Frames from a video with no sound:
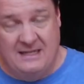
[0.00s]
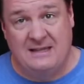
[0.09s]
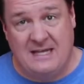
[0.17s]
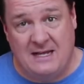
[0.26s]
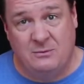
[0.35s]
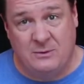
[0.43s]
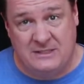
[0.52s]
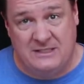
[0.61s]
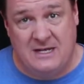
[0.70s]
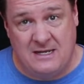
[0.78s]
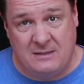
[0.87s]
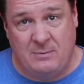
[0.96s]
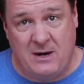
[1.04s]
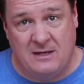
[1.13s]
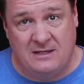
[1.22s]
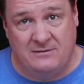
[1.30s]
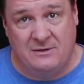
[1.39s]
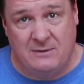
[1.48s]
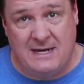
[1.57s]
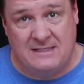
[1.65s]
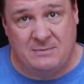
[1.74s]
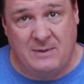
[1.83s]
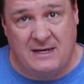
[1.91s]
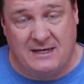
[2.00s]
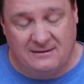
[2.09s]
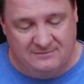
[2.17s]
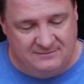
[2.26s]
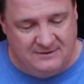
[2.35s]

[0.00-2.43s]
That was not part of the recipe.